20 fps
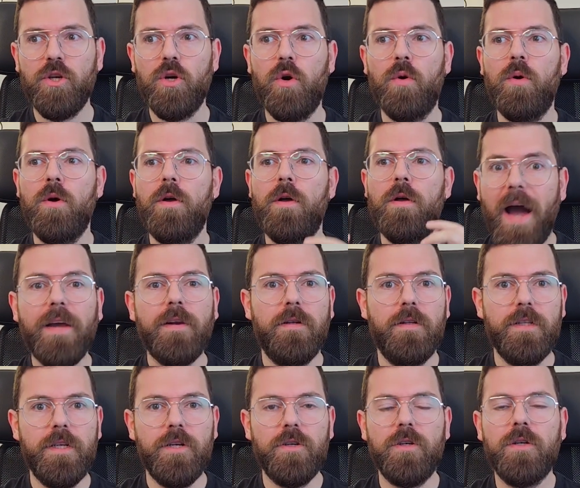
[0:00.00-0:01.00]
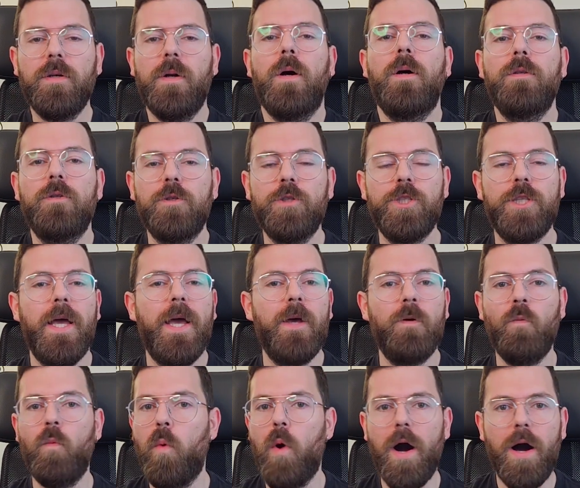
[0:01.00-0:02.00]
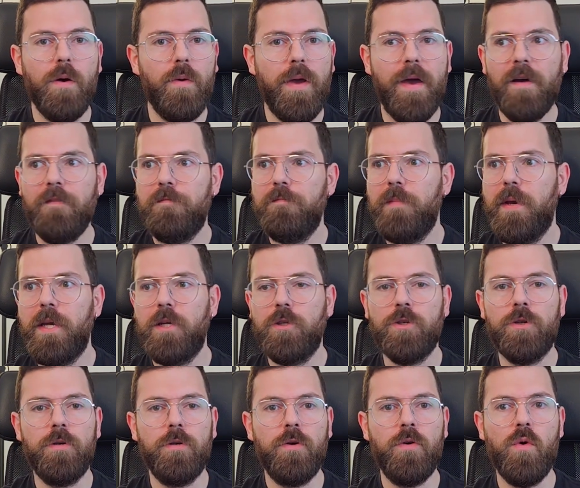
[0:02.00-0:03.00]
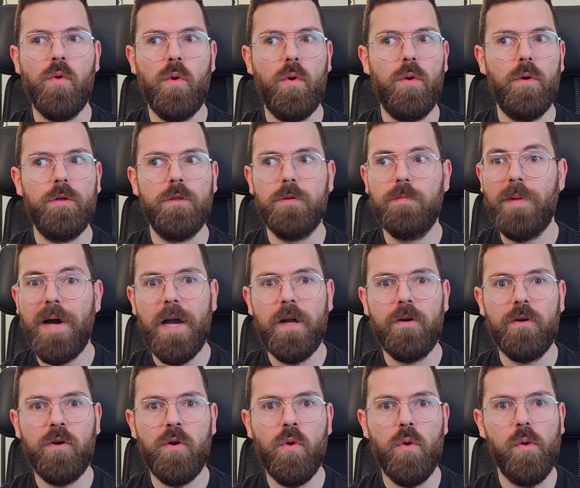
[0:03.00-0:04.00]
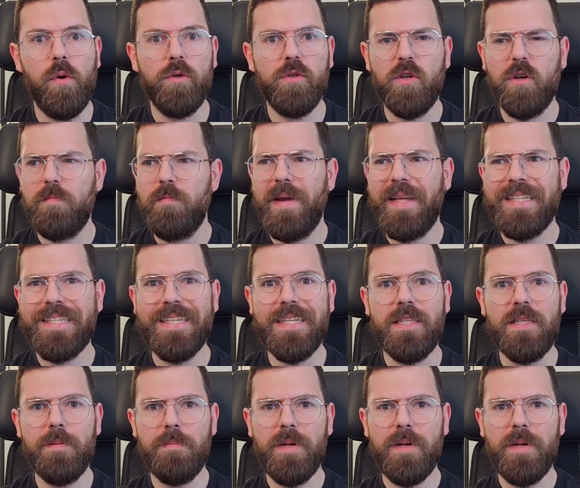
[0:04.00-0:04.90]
So finally you're going to understand why we have major chords, minor chords, augmented,